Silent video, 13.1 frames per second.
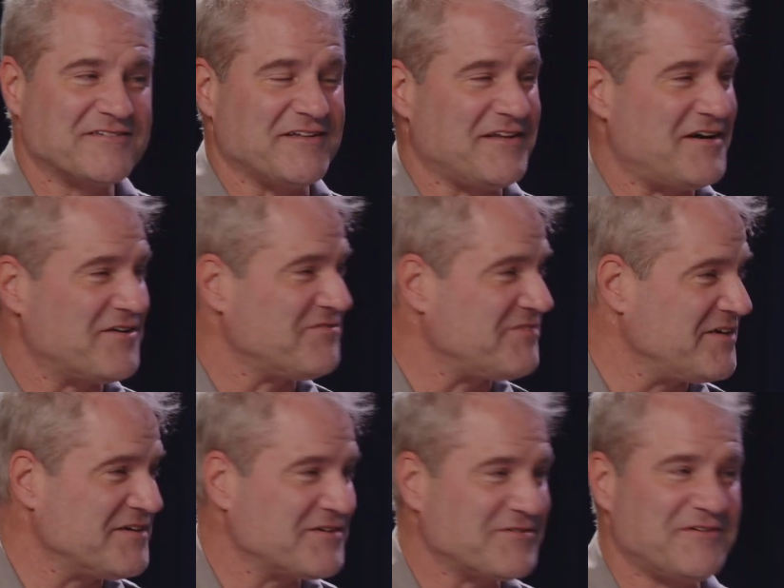a lot of
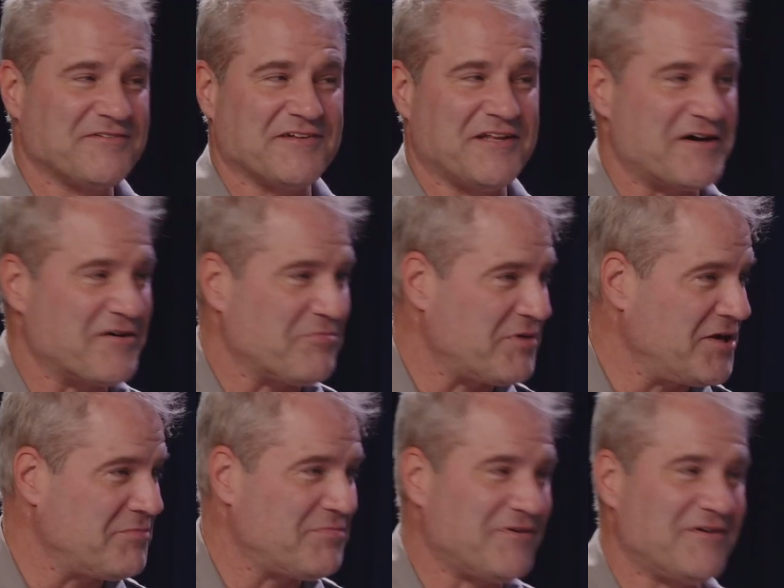vehicles, a lot of
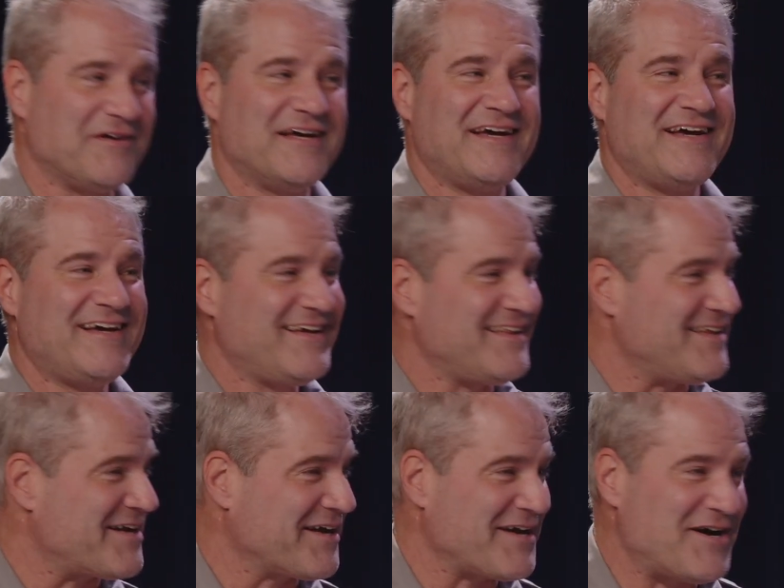people, a lot
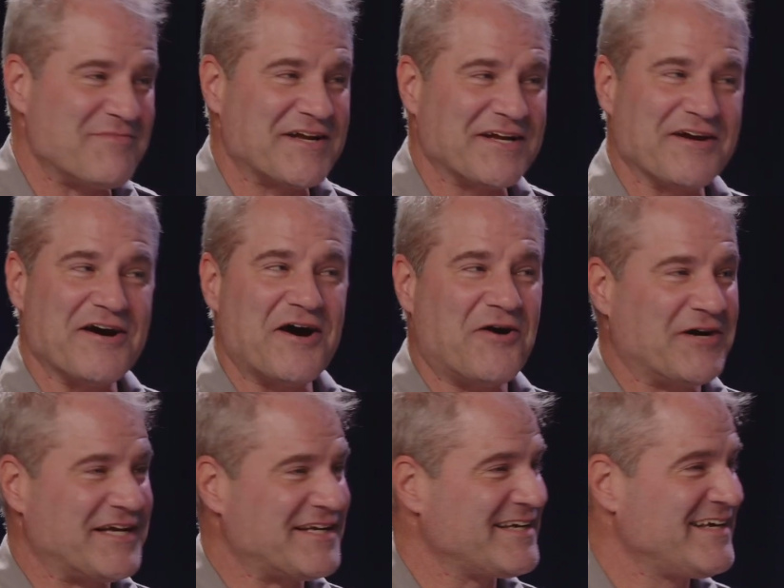of coming and
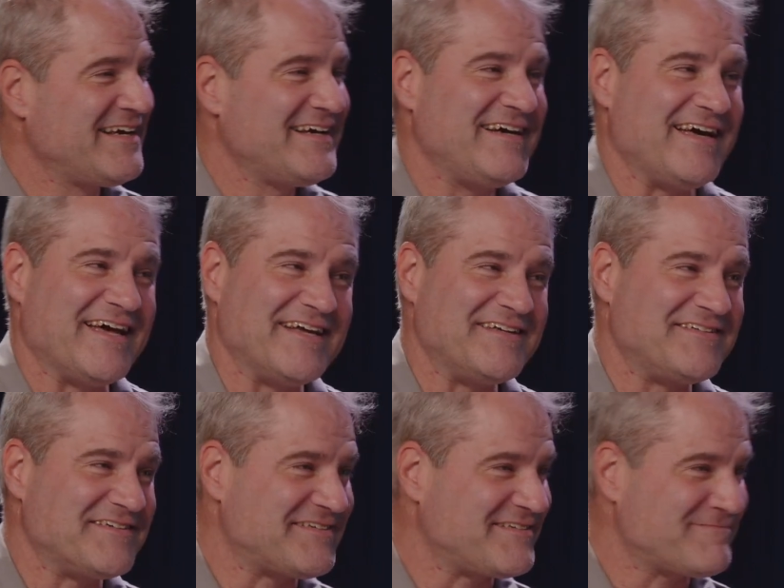going, and it's
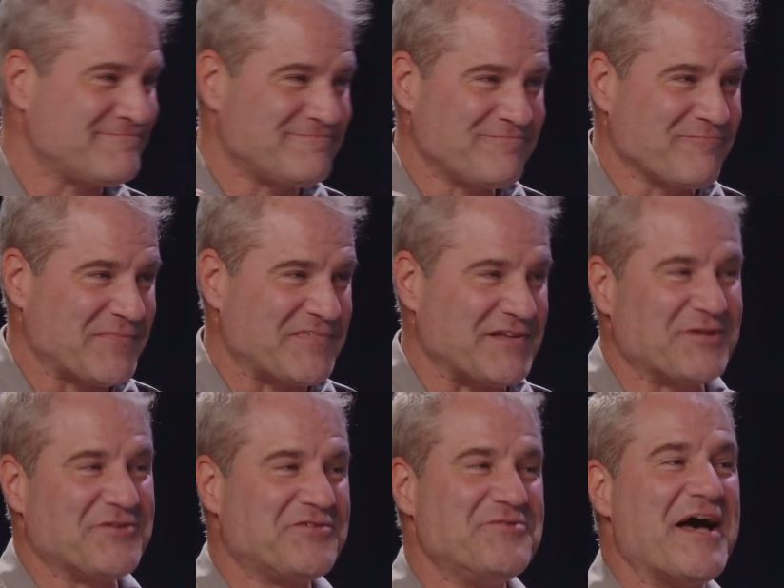a
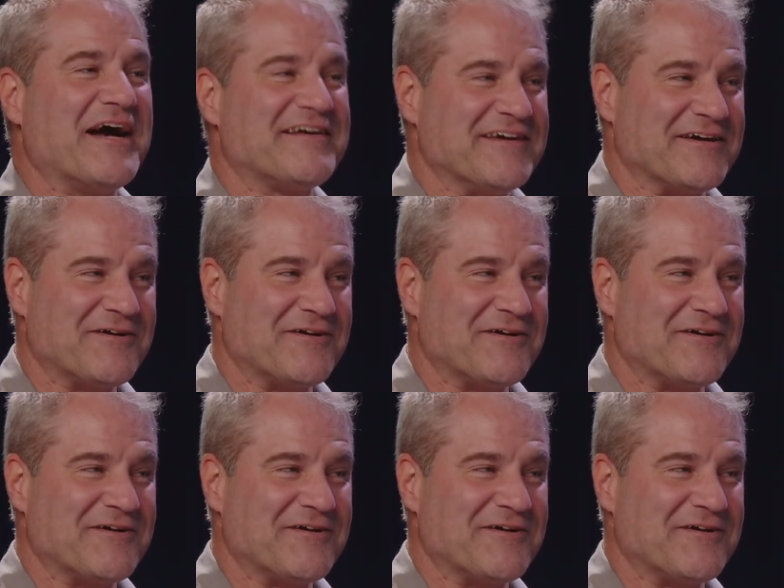little too hectic.